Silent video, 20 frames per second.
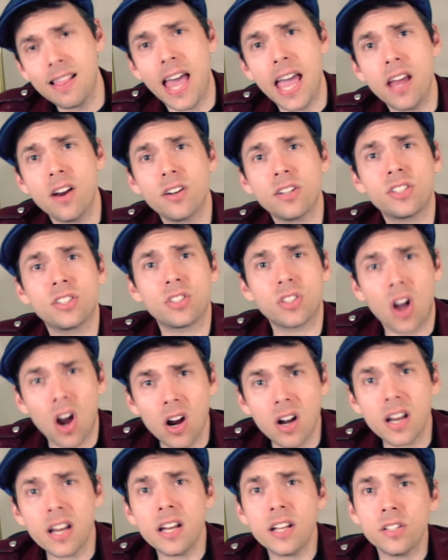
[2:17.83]
He later
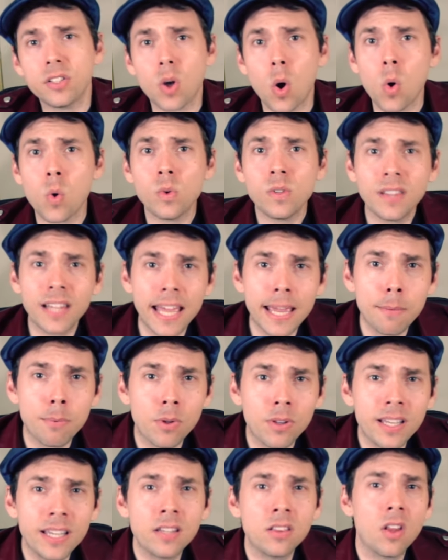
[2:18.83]
started his own
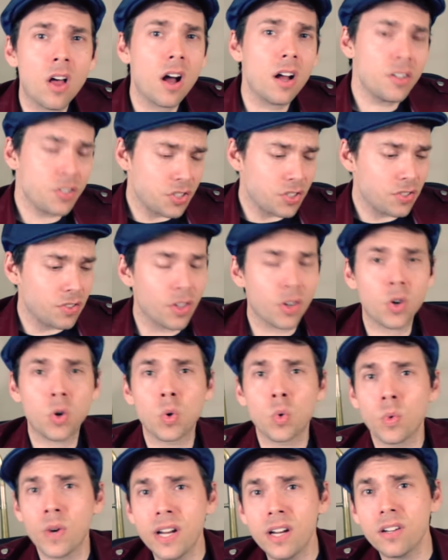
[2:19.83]
label and launched the
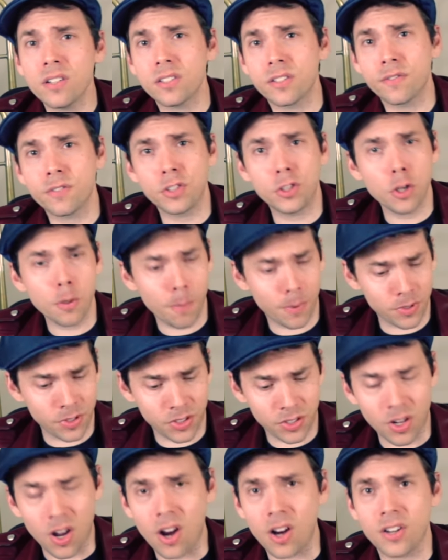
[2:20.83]
careers of
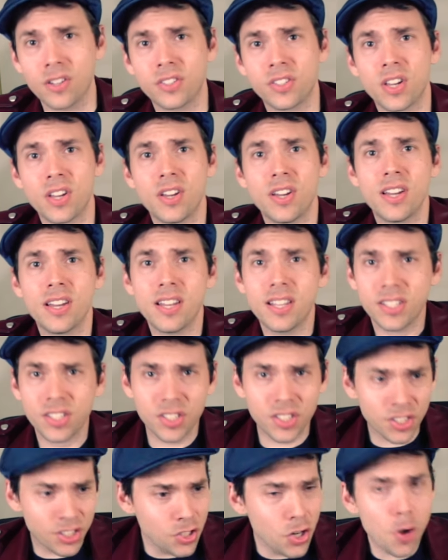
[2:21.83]
superstars
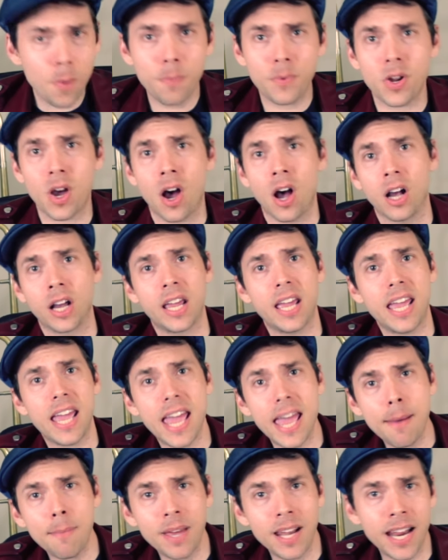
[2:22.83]
Snoop Dogg,
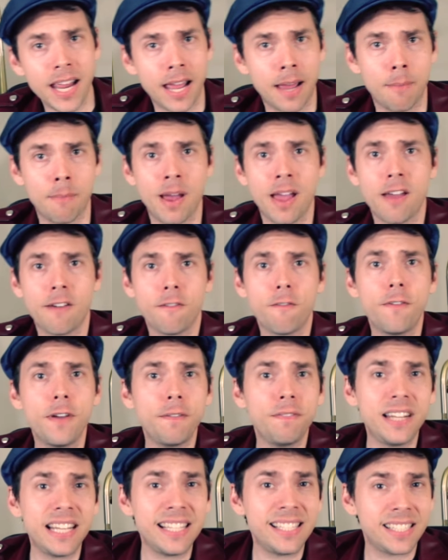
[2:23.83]
Eminem,
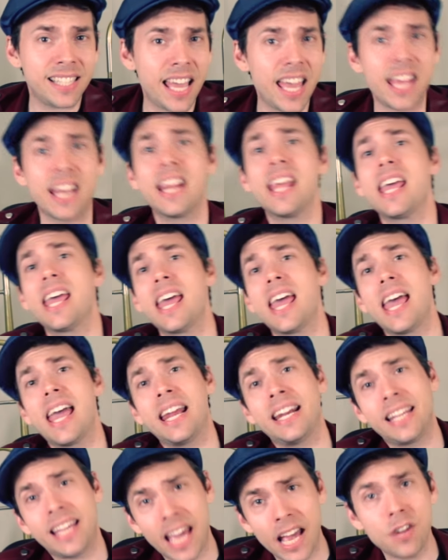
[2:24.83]
50 Cent,
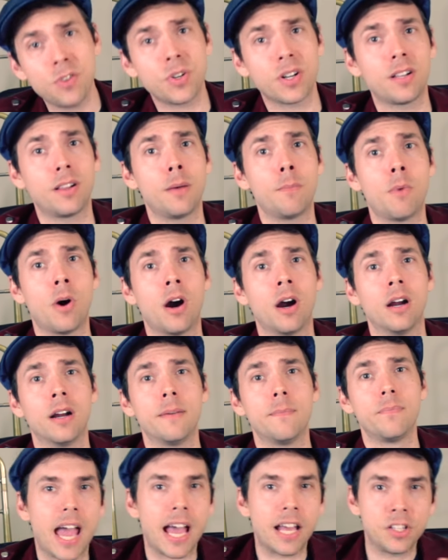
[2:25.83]
and Kendrick
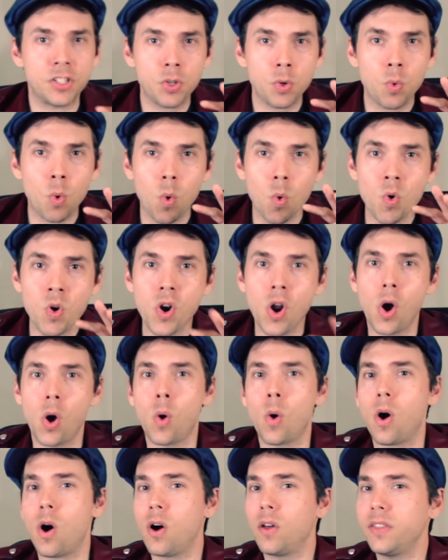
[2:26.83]
Lamar. As you
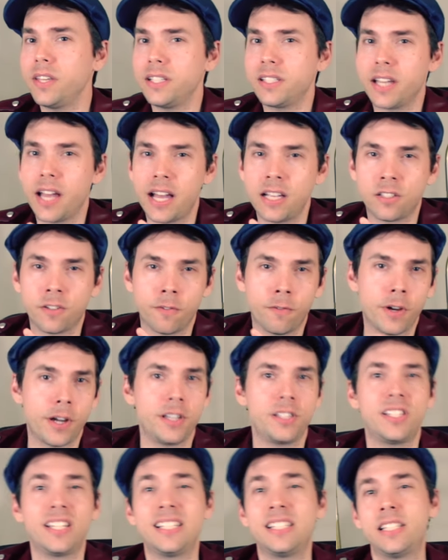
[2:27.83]
know, all these guys are
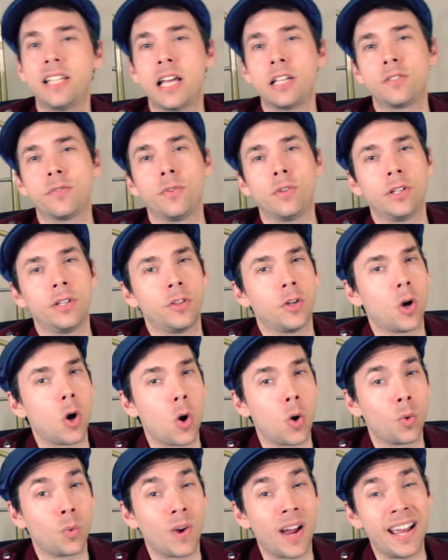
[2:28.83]
very successful in their
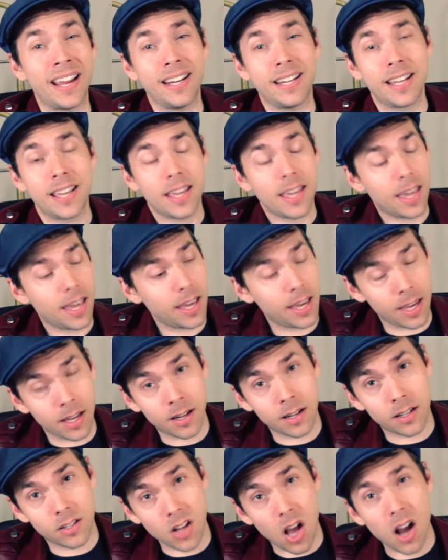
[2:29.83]
own right.
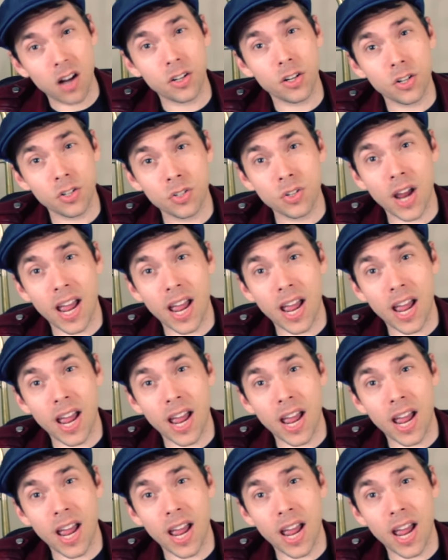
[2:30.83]
And Dr.